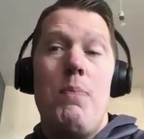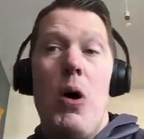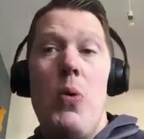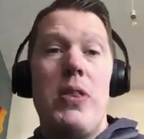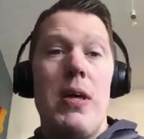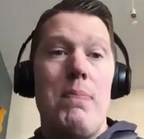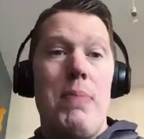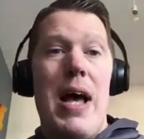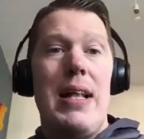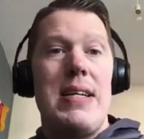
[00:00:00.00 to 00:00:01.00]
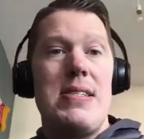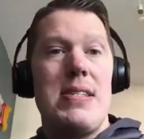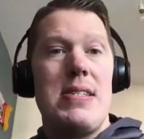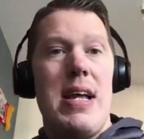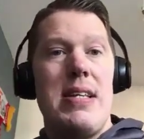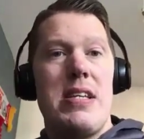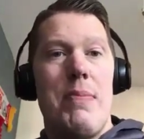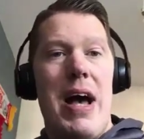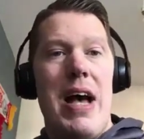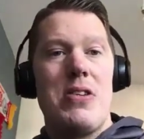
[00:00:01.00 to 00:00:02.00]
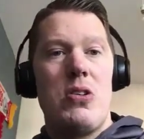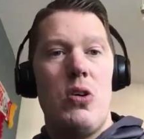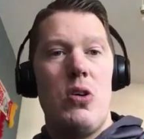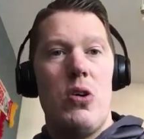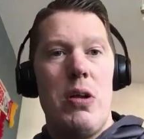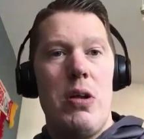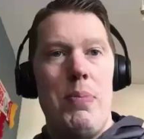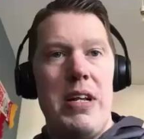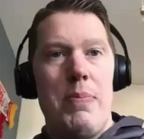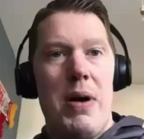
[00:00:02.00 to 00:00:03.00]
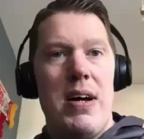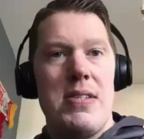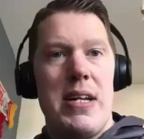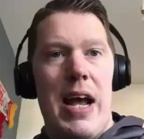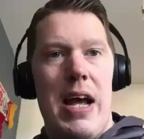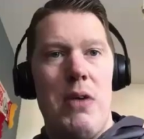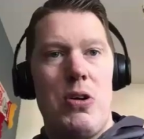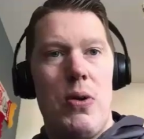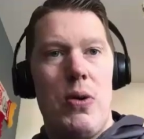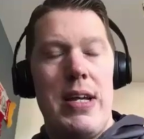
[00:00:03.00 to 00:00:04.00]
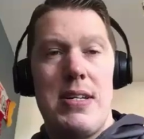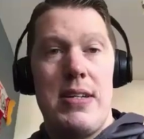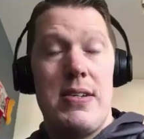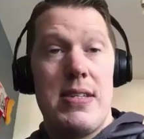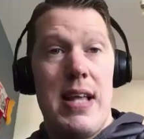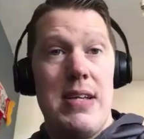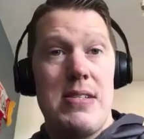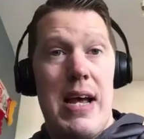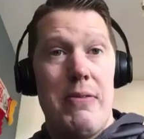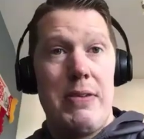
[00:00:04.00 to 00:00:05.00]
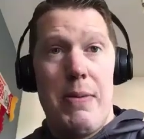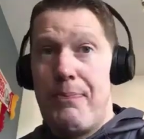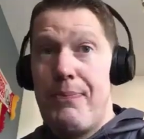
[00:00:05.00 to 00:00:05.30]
both Palace centre-backs could be departing. How crazy does that sound?